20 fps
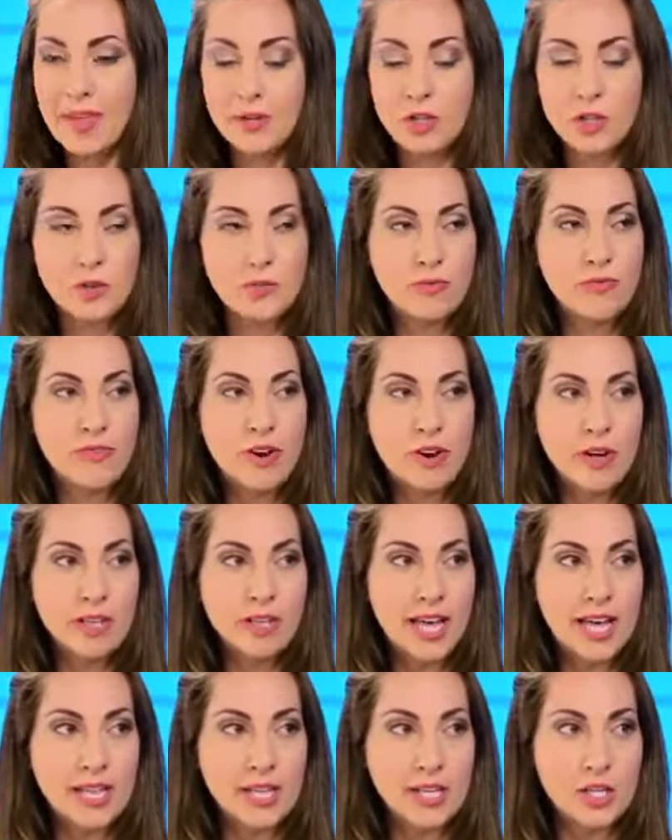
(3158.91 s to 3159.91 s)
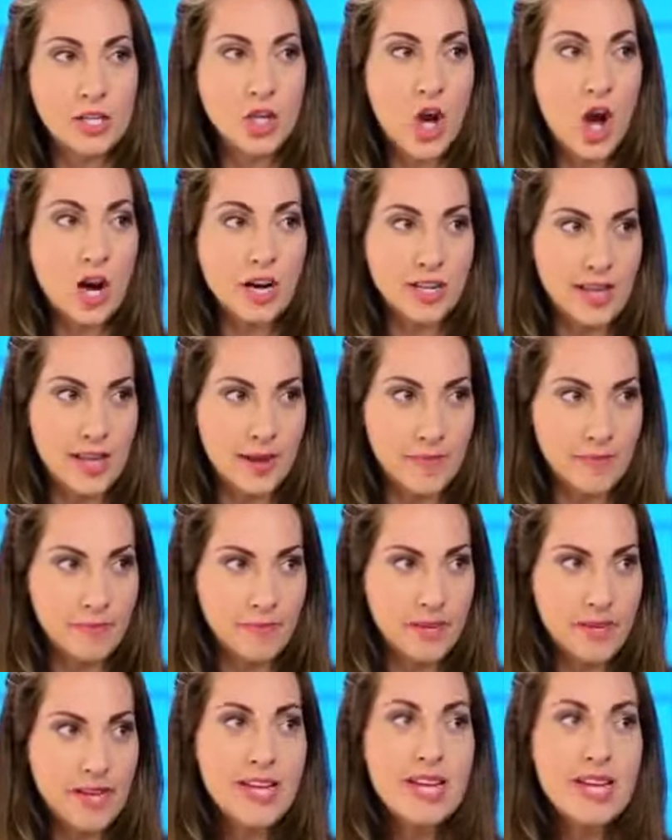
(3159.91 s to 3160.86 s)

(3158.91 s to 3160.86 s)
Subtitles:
that just very lightly shocked them.